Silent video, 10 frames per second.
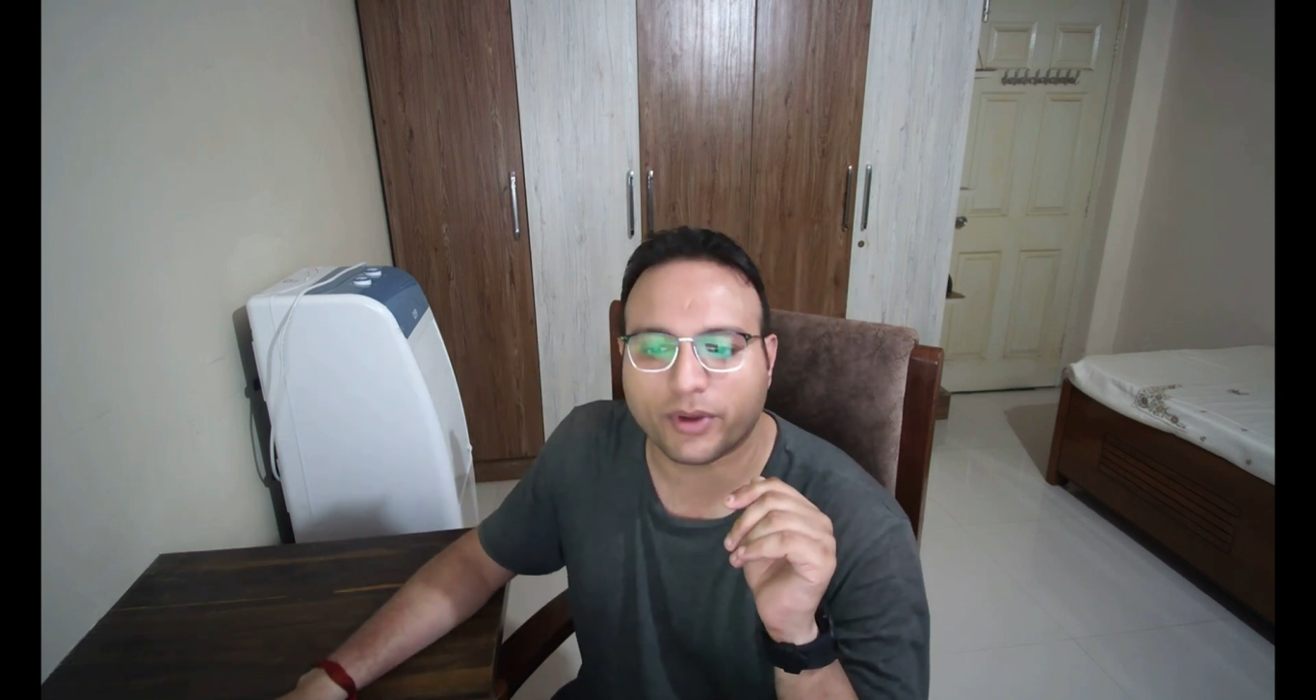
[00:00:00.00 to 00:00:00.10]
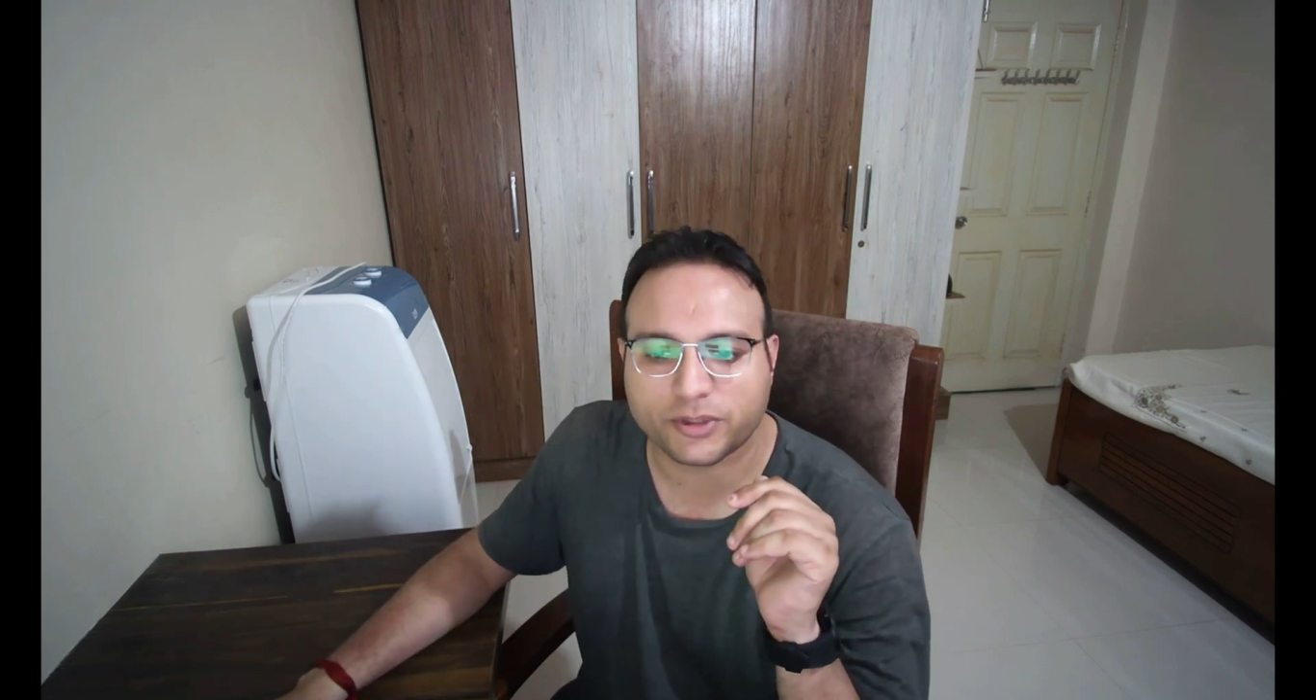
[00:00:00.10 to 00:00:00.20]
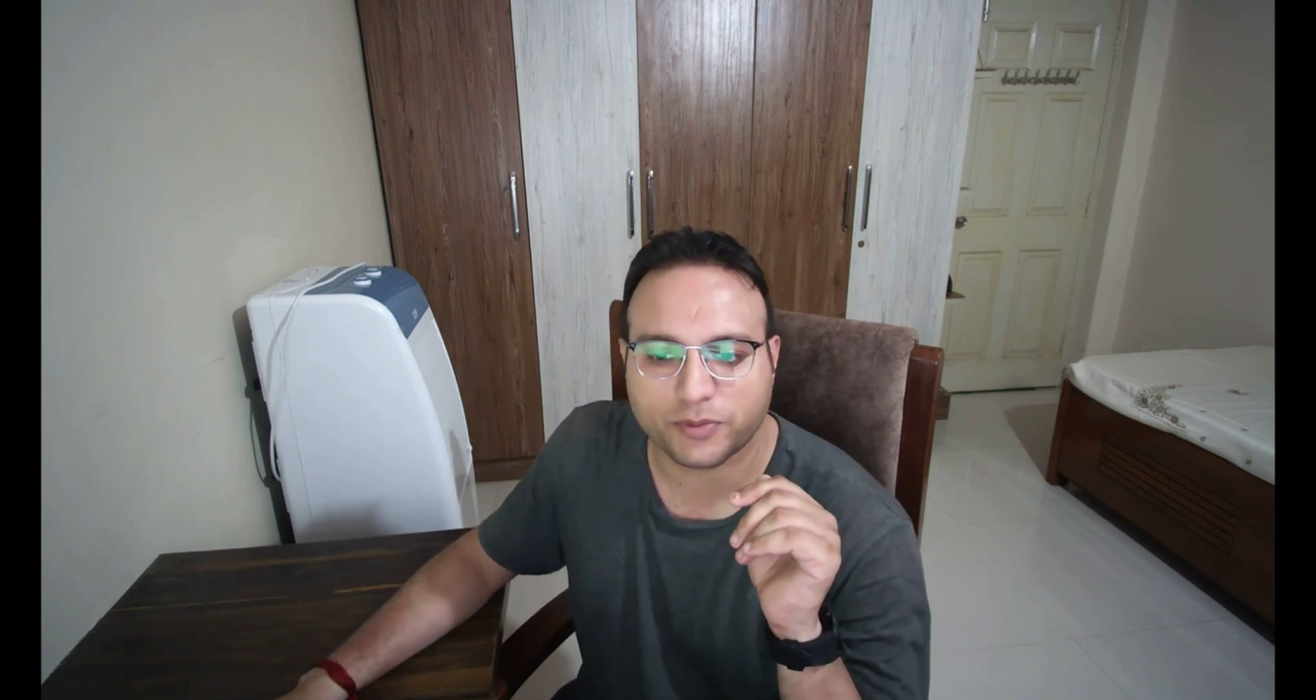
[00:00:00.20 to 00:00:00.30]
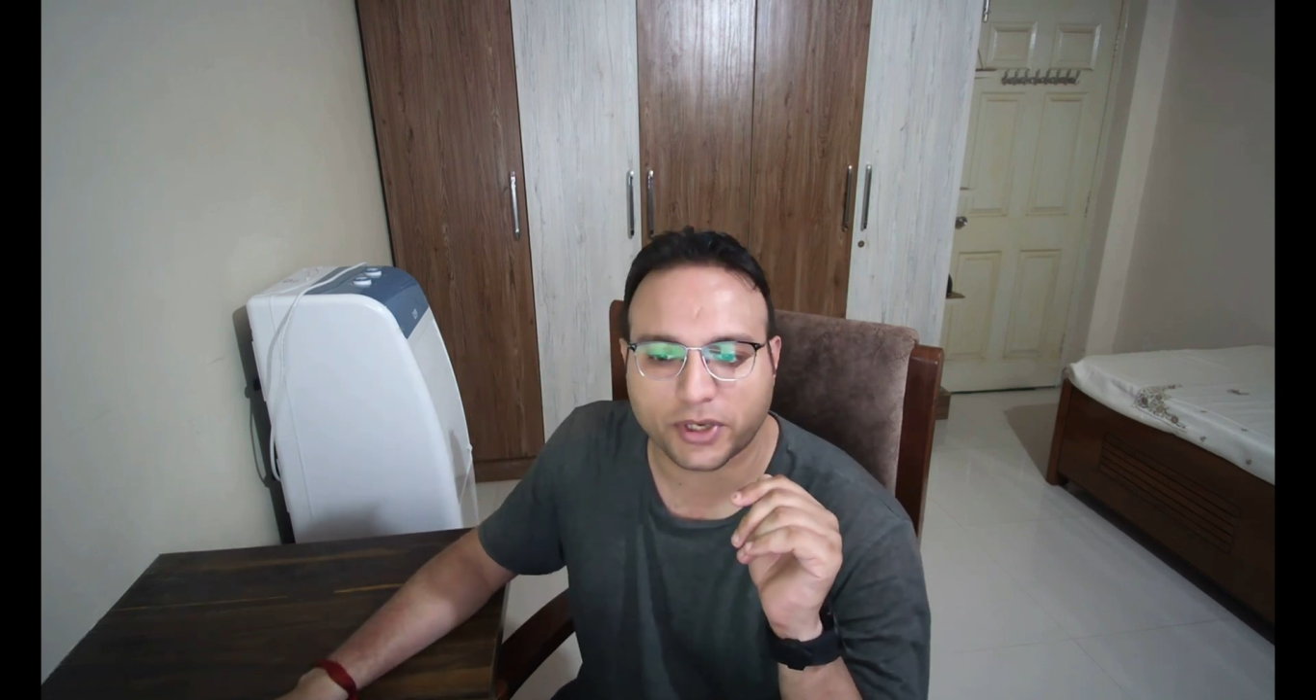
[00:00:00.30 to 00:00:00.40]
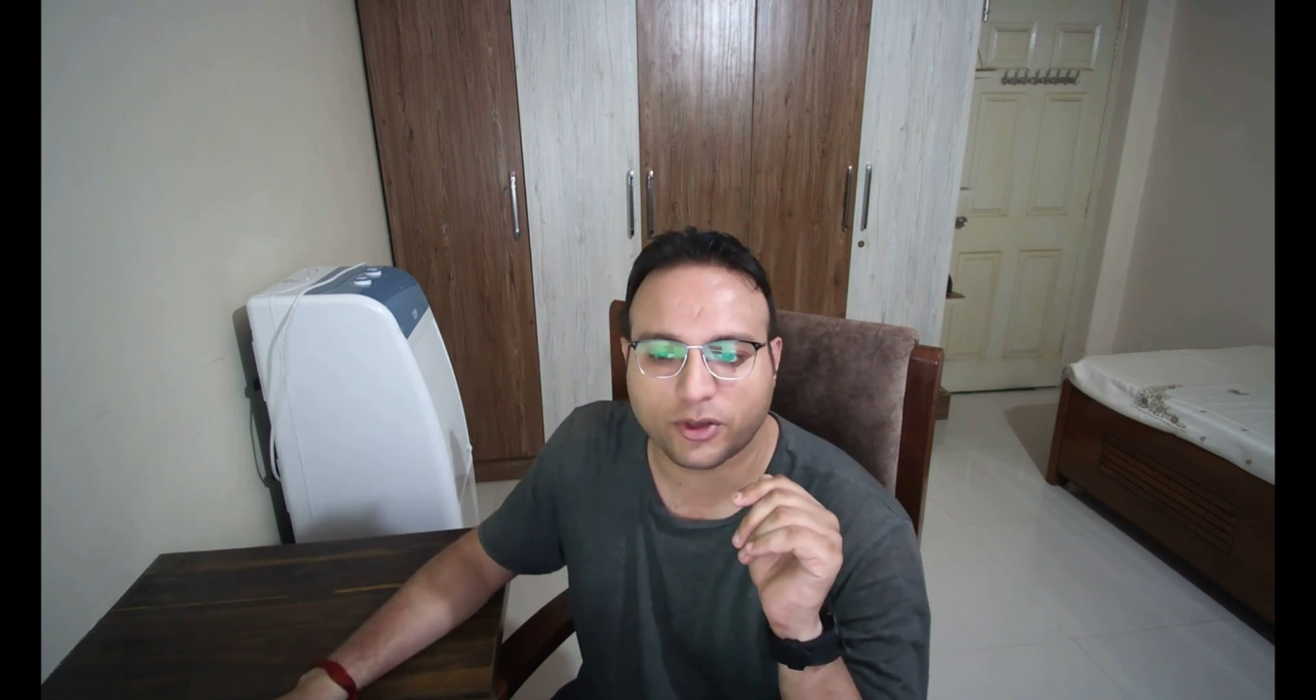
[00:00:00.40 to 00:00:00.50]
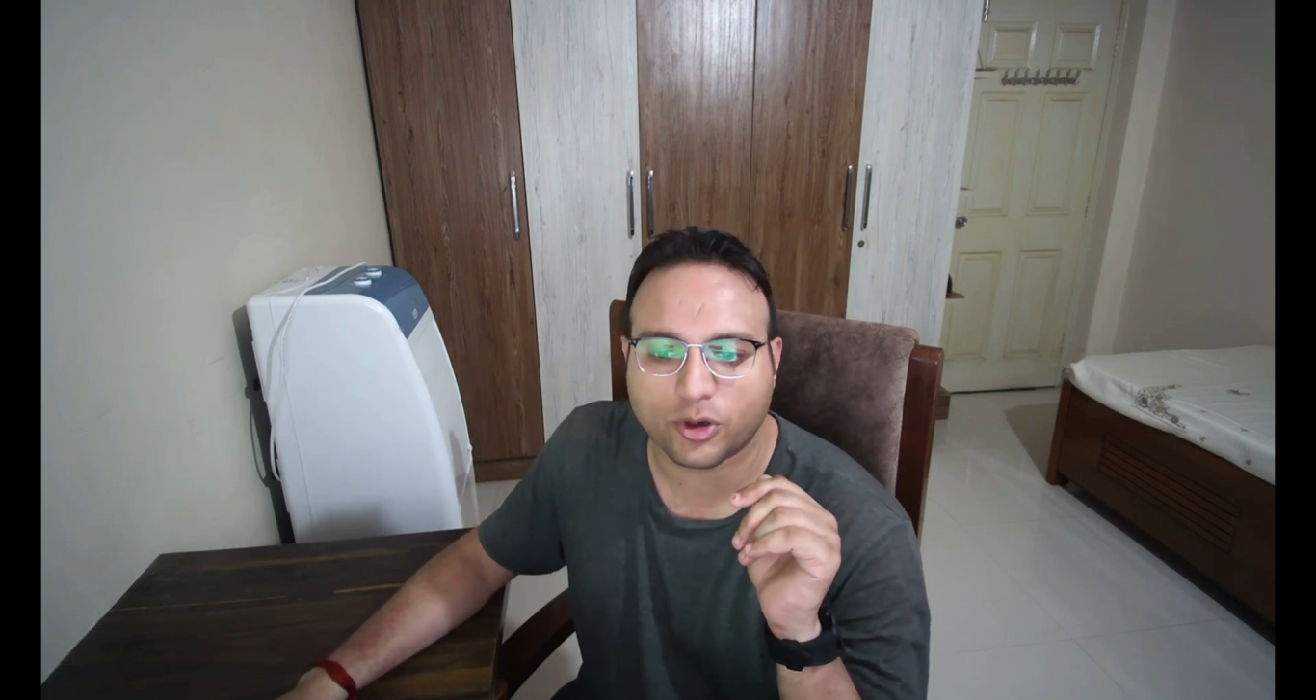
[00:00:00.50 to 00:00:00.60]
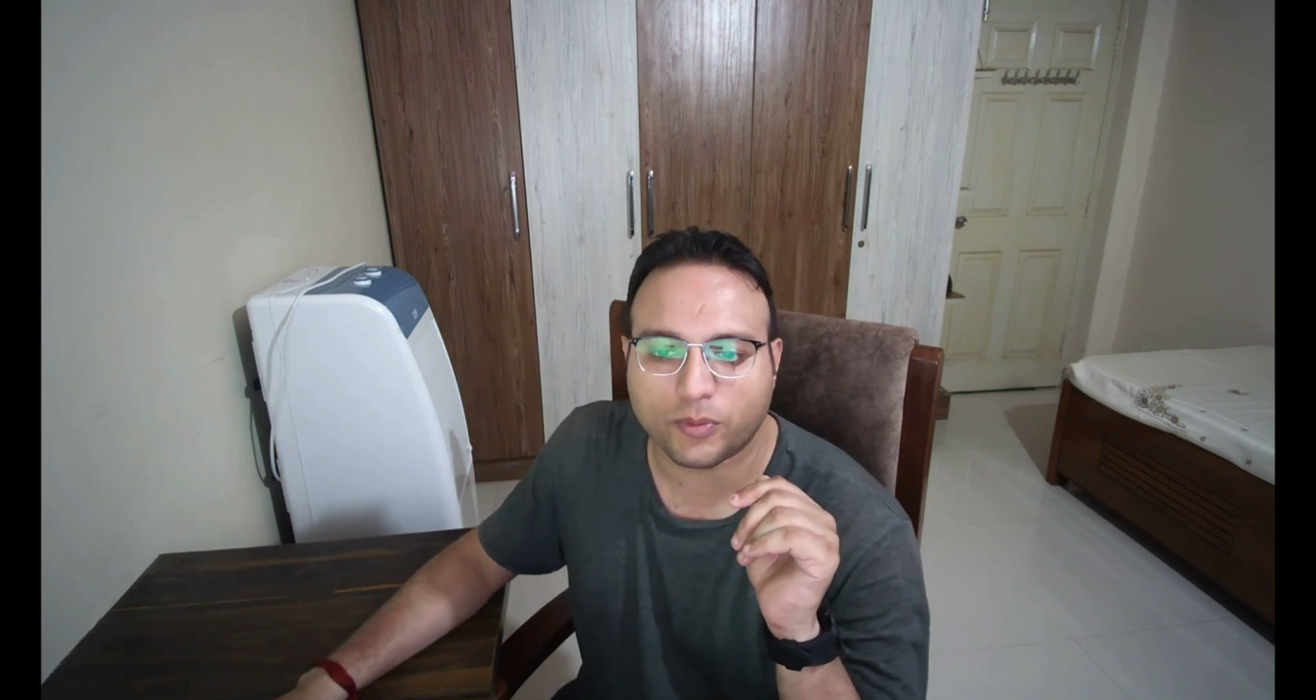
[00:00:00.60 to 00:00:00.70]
explain you